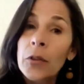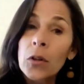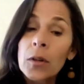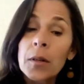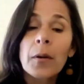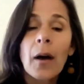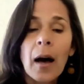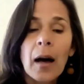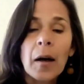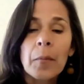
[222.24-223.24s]
Third
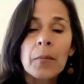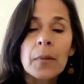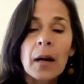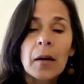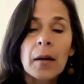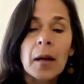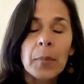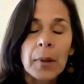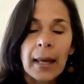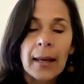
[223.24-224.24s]

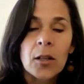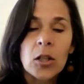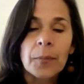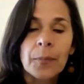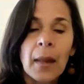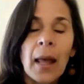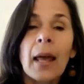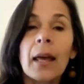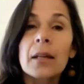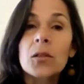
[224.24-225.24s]
implication
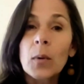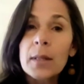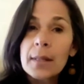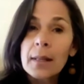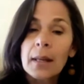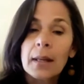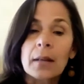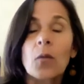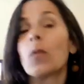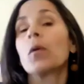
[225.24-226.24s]
is, once
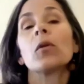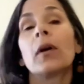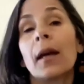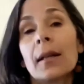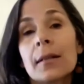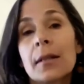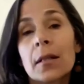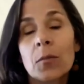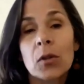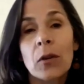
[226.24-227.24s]
again, when looking at
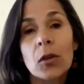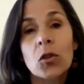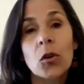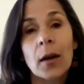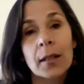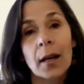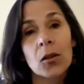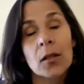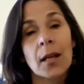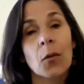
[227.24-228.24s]
systems, often trying to
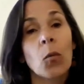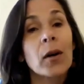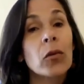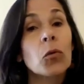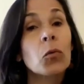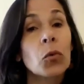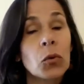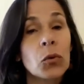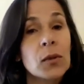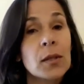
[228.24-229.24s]
understand what are the
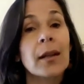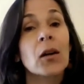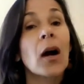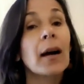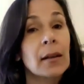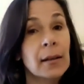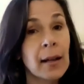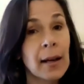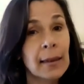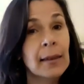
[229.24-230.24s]
rules that are
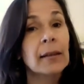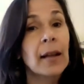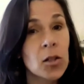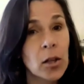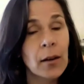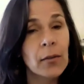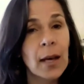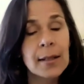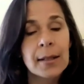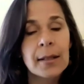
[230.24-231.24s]
underlying the logic of
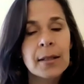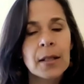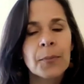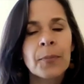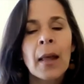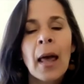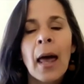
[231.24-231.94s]
that system.